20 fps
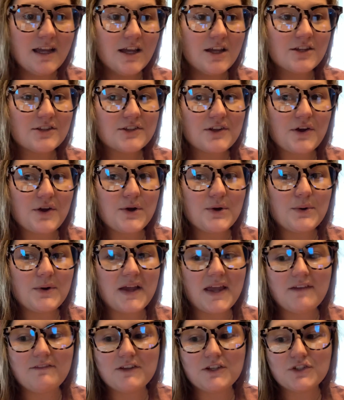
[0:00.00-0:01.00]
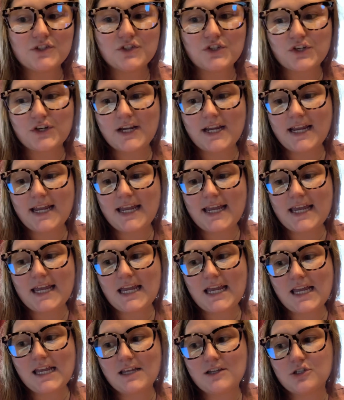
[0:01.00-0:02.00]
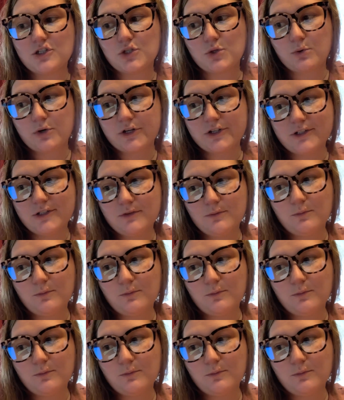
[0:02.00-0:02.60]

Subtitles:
So if the string is shorter,